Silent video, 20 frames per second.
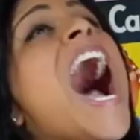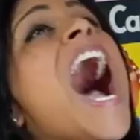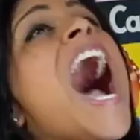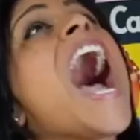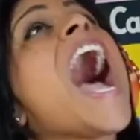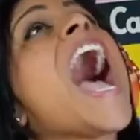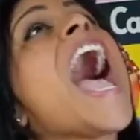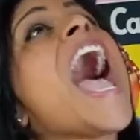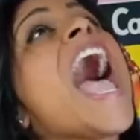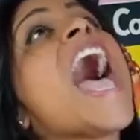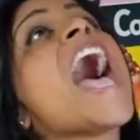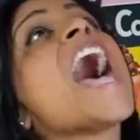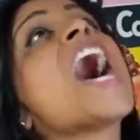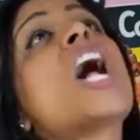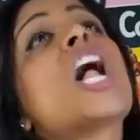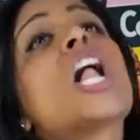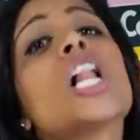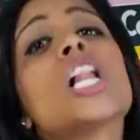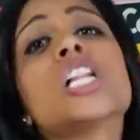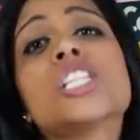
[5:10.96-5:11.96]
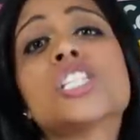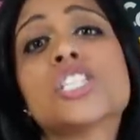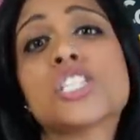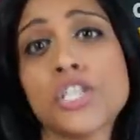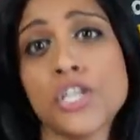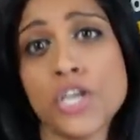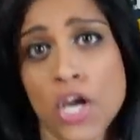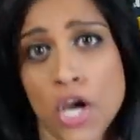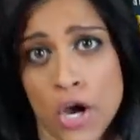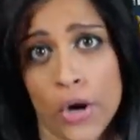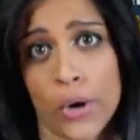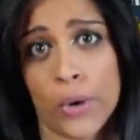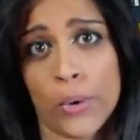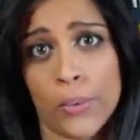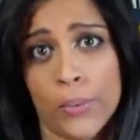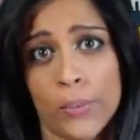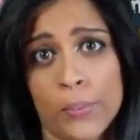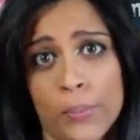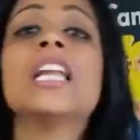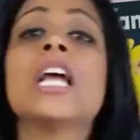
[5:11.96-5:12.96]
a hell's
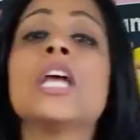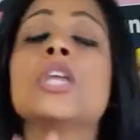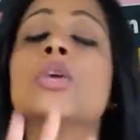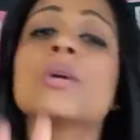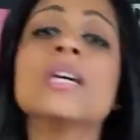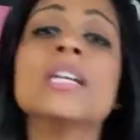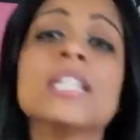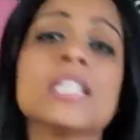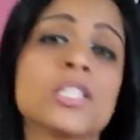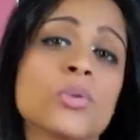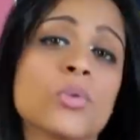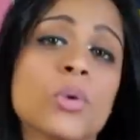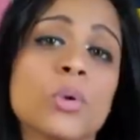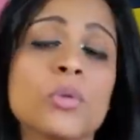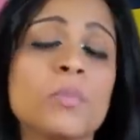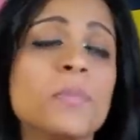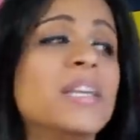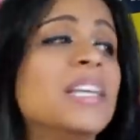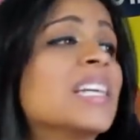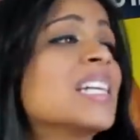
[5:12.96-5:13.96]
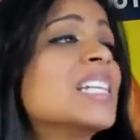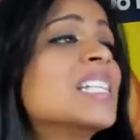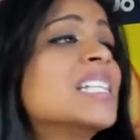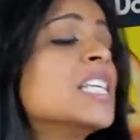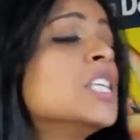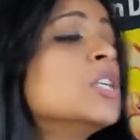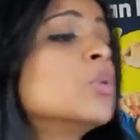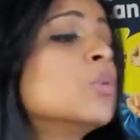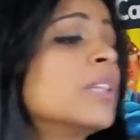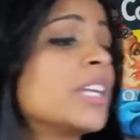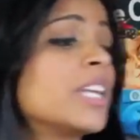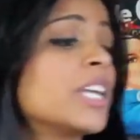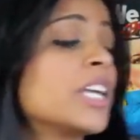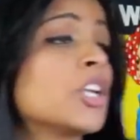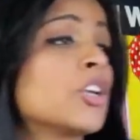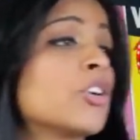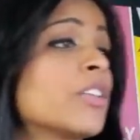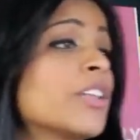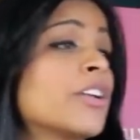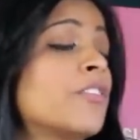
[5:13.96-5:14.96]
no. Now you can disagree with me and continue living
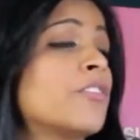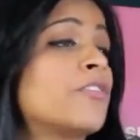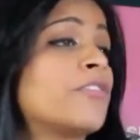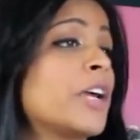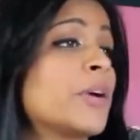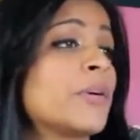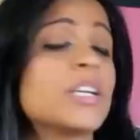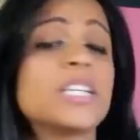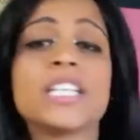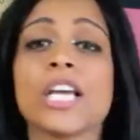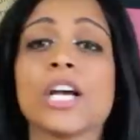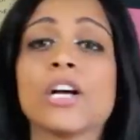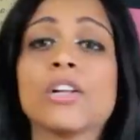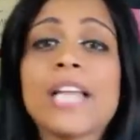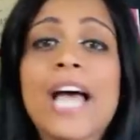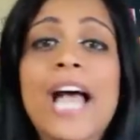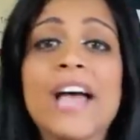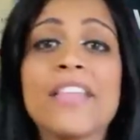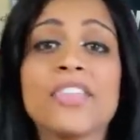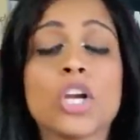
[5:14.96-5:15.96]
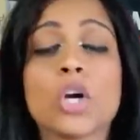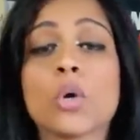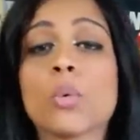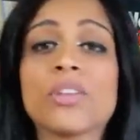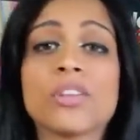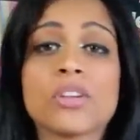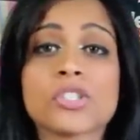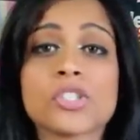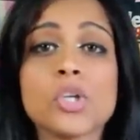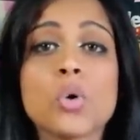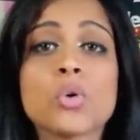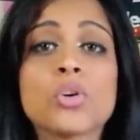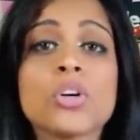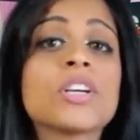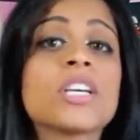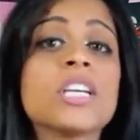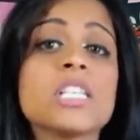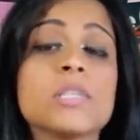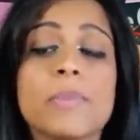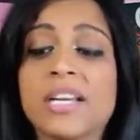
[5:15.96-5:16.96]
in your little fairy tale land there where there's no
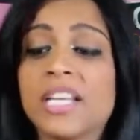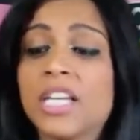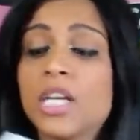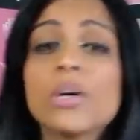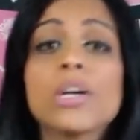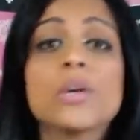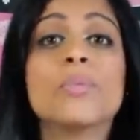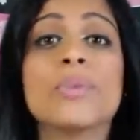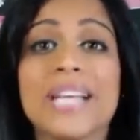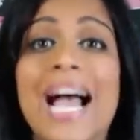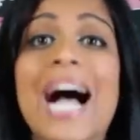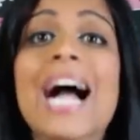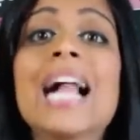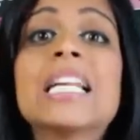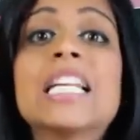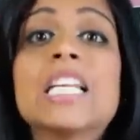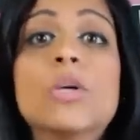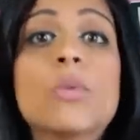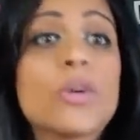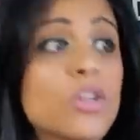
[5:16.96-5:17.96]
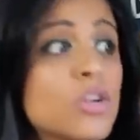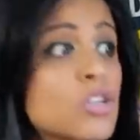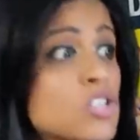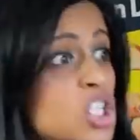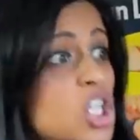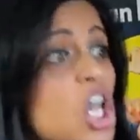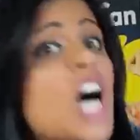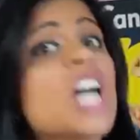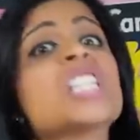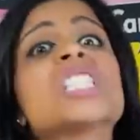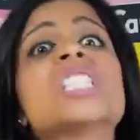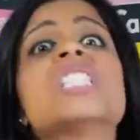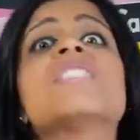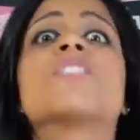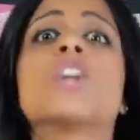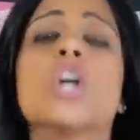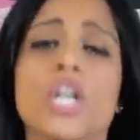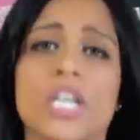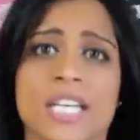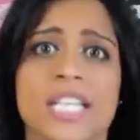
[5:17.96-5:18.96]
cookies, but here in reality where there's lots
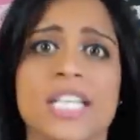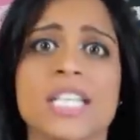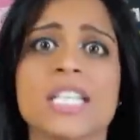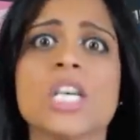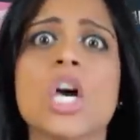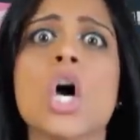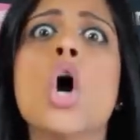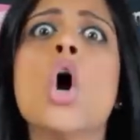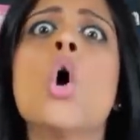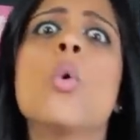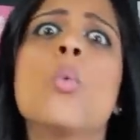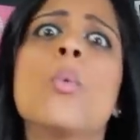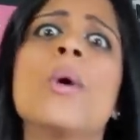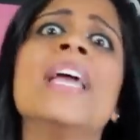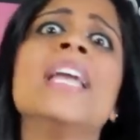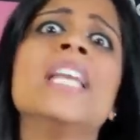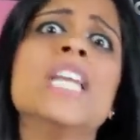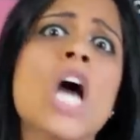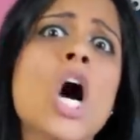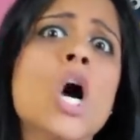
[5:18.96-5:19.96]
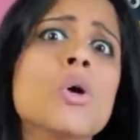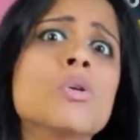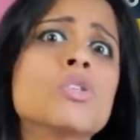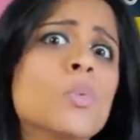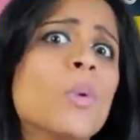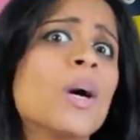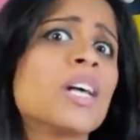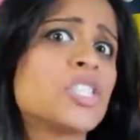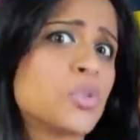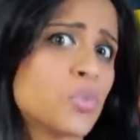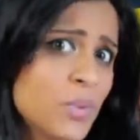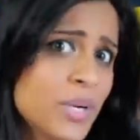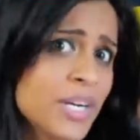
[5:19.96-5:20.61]
of cookies, we knows what's